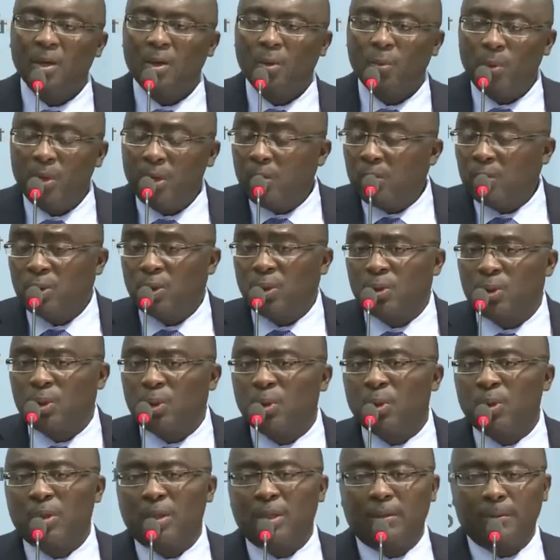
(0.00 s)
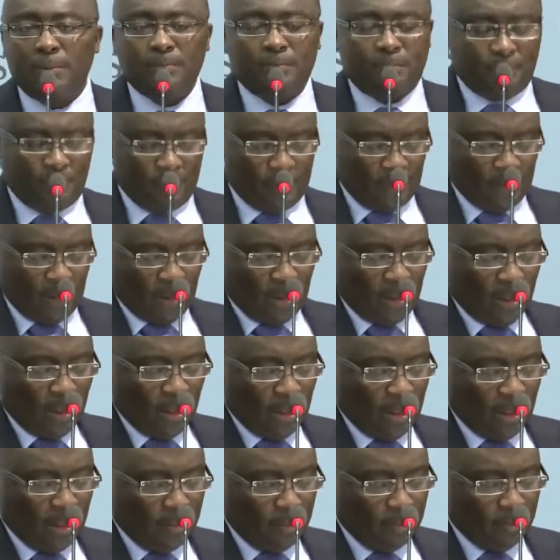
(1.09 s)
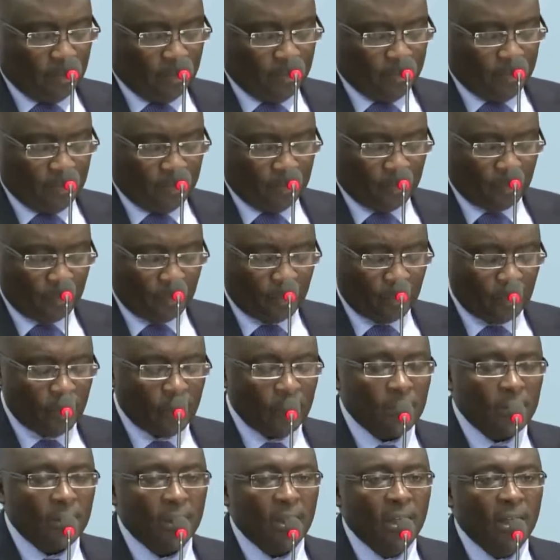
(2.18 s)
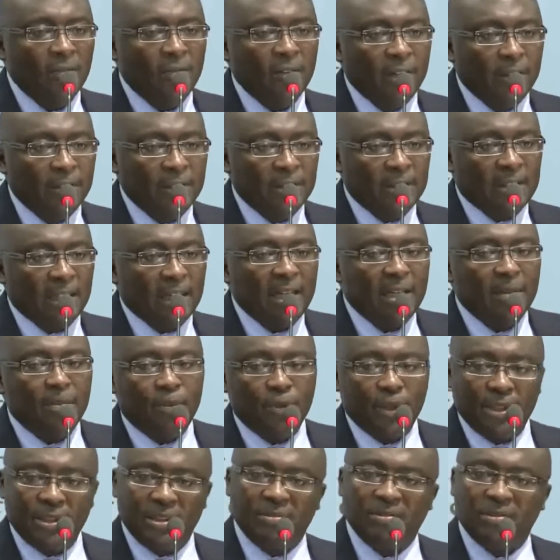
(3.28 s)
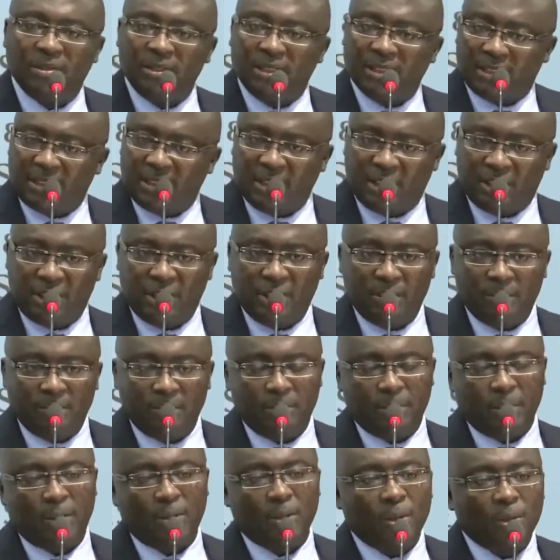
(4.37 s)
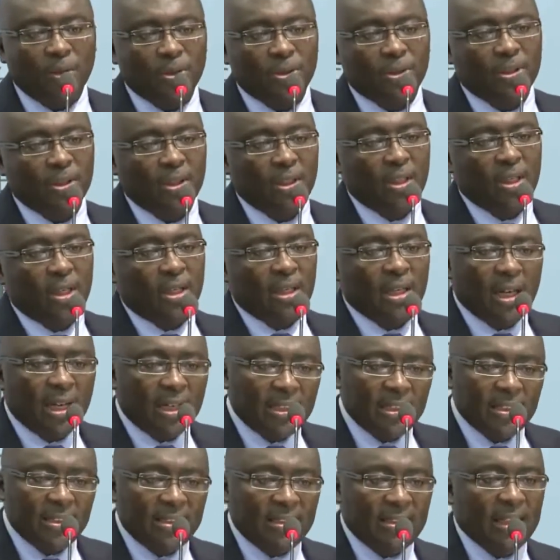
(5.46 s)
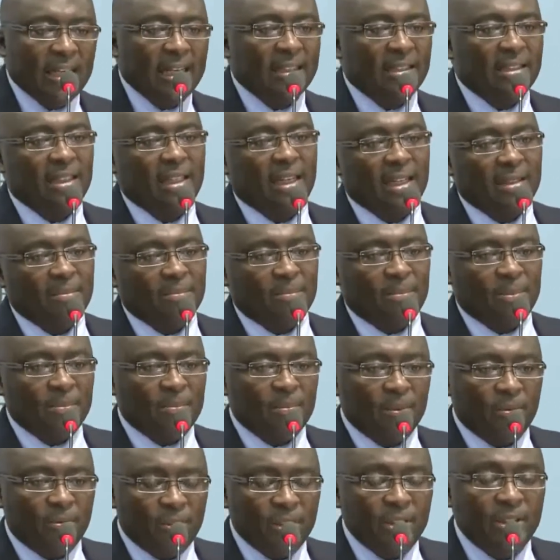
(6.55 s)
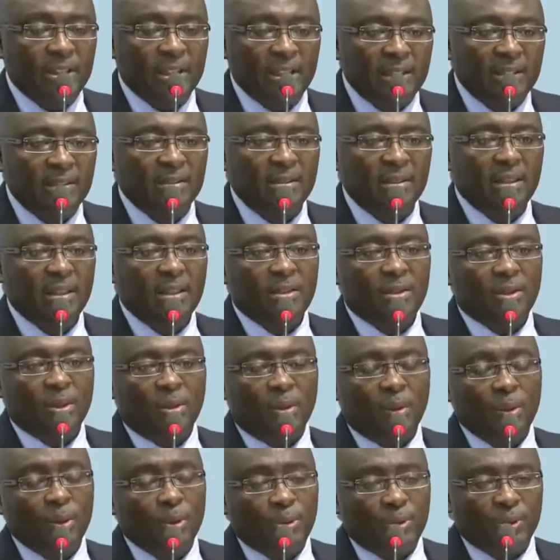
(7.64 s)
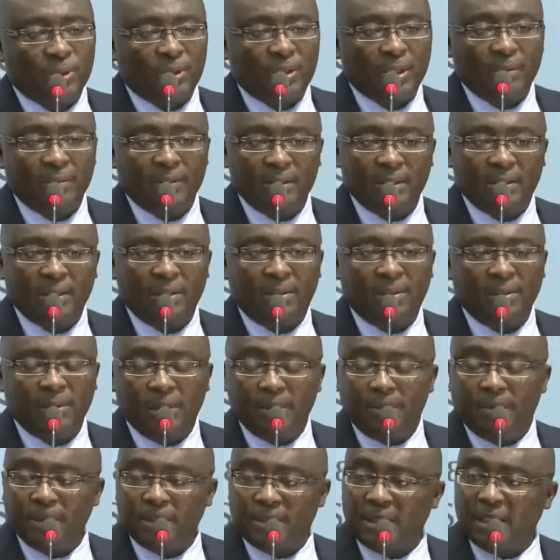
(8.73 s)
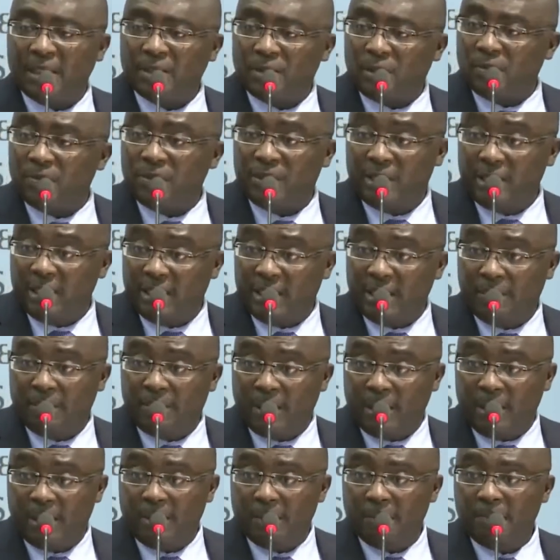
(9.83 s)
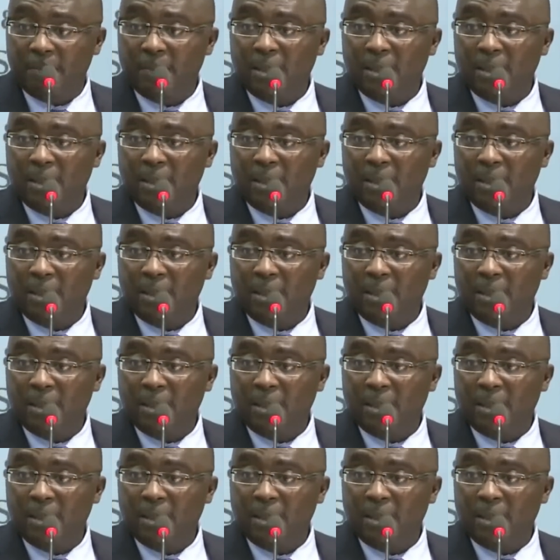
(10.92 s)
We also took a very deliberate decision because Ghana's debt had risen to close to 73% of GDP.